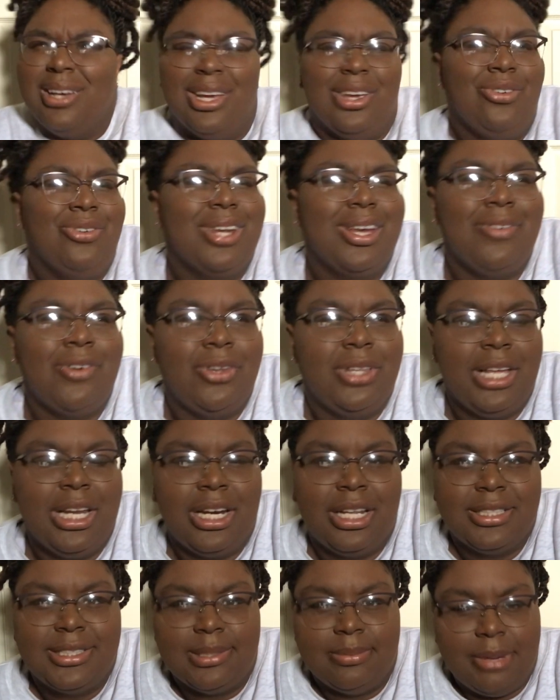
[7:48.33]
you never know, at the
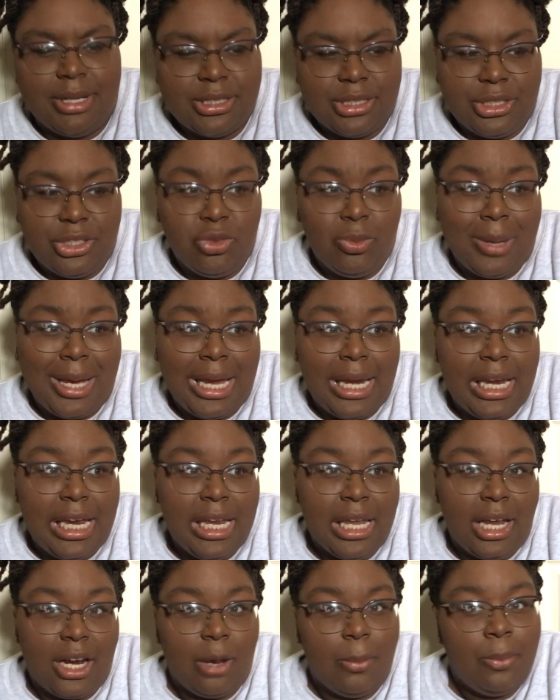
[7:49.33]
end of the semester, you may
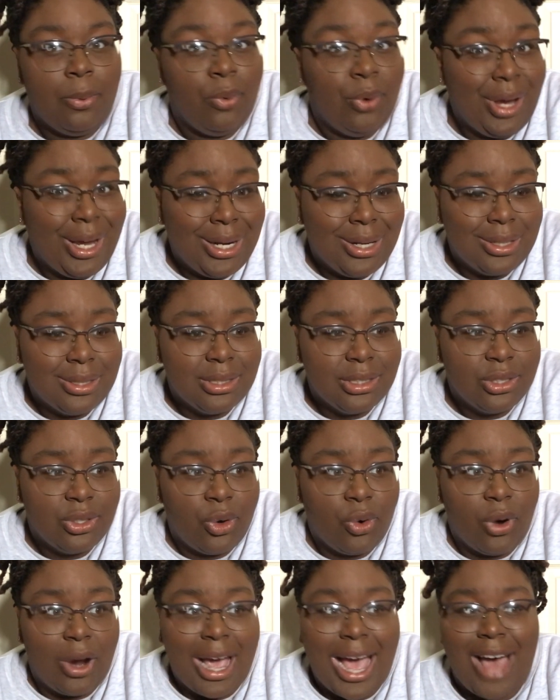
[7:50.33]
need like a point
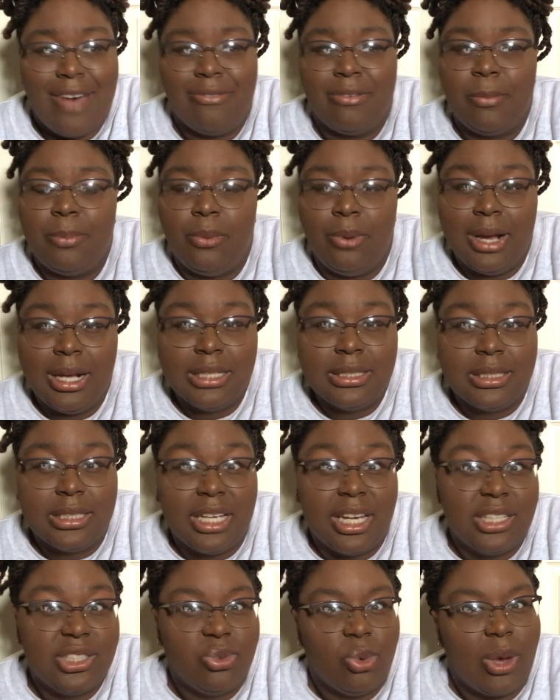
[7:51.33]
or half a point
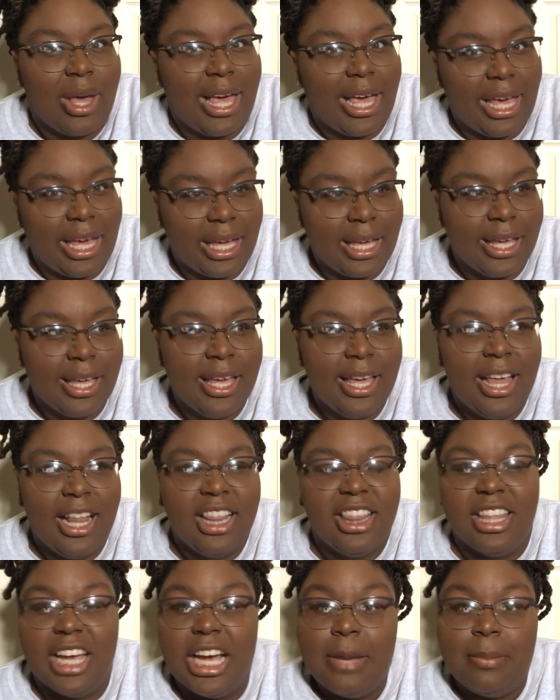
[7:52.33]
to get to an
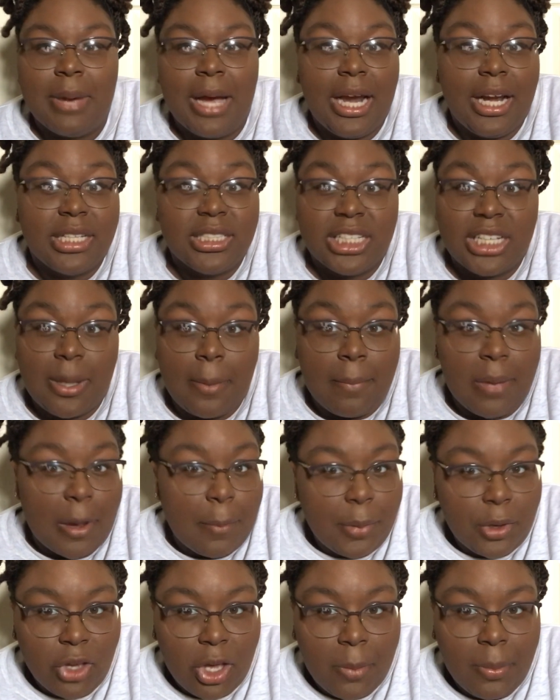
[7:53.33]
A. They might just end up
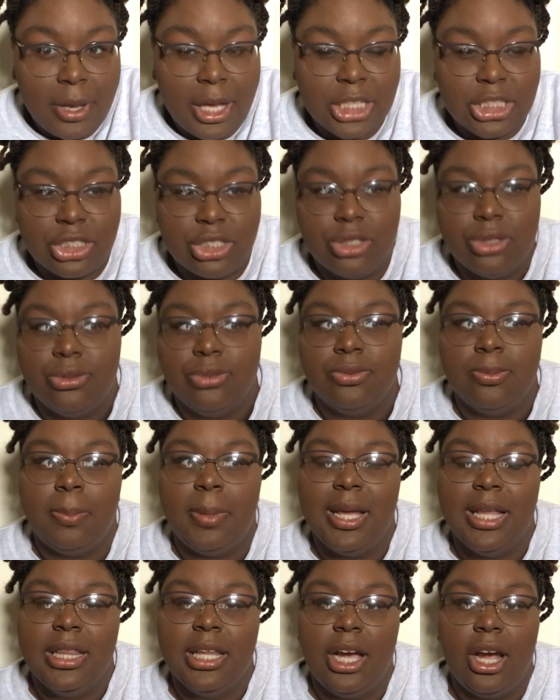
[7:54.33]
bumping you up because you've
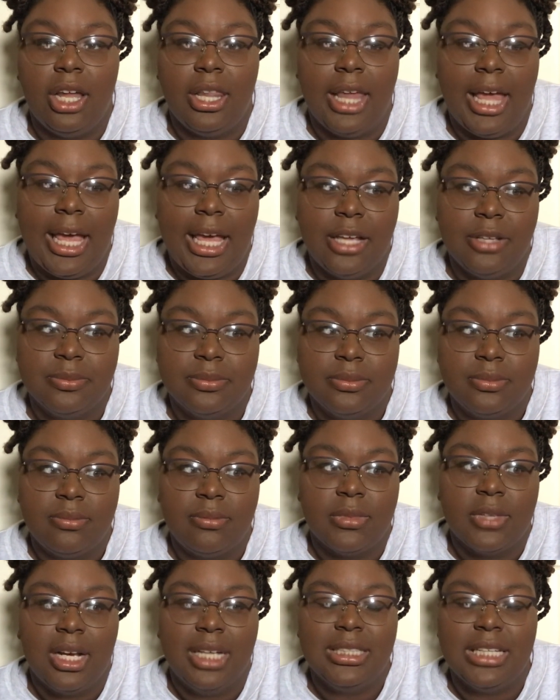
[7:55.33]
been there. They,
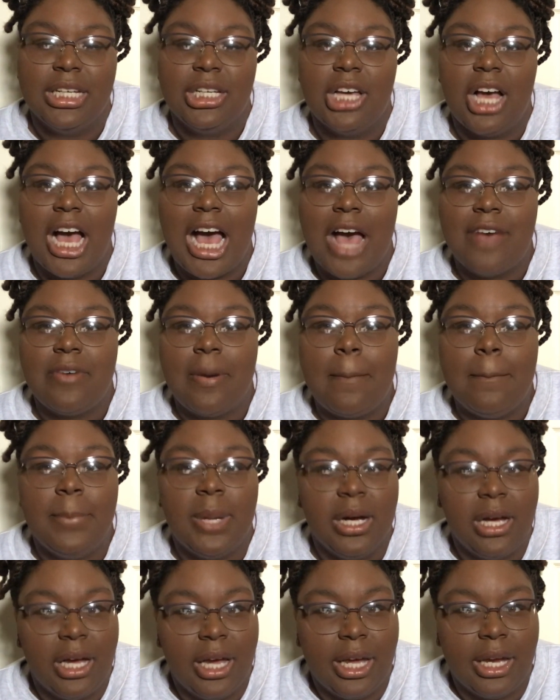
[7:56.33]
it's like y'all have a
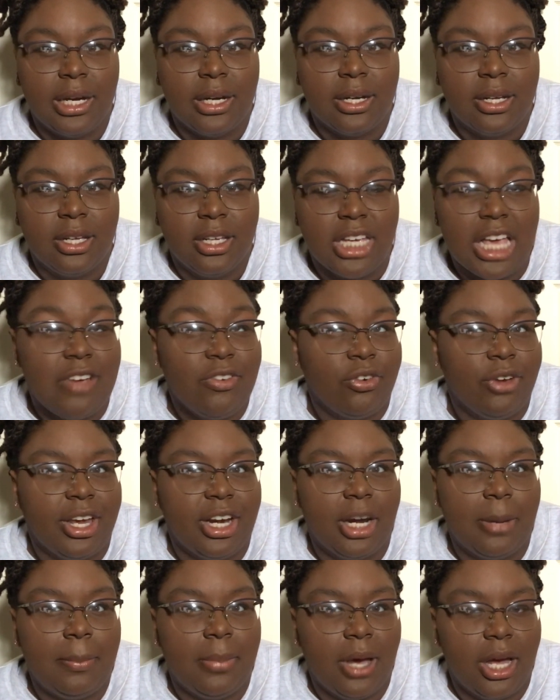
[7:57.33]
bond. Y'all have
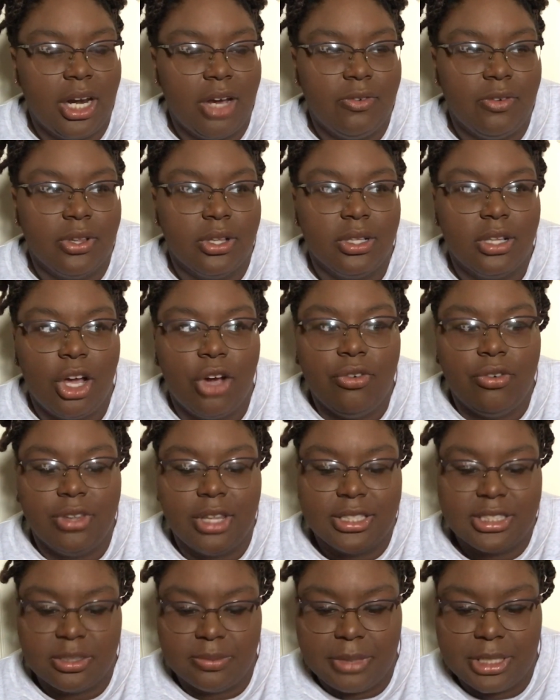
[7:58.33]
created a bond over the, over
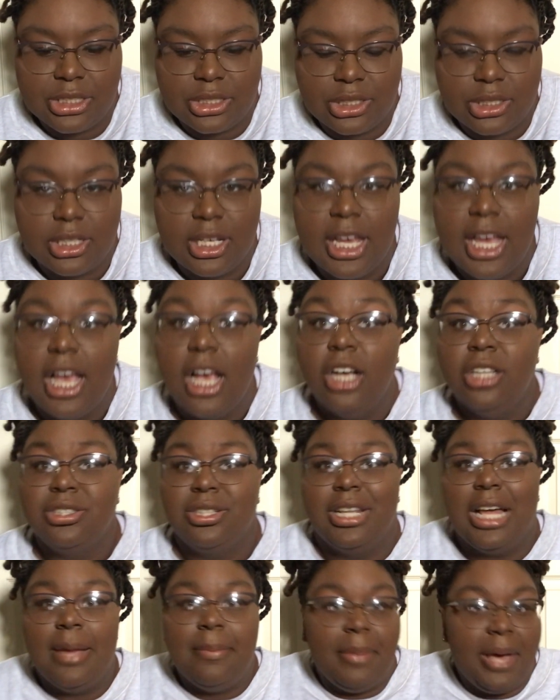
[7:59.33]
the semester. So they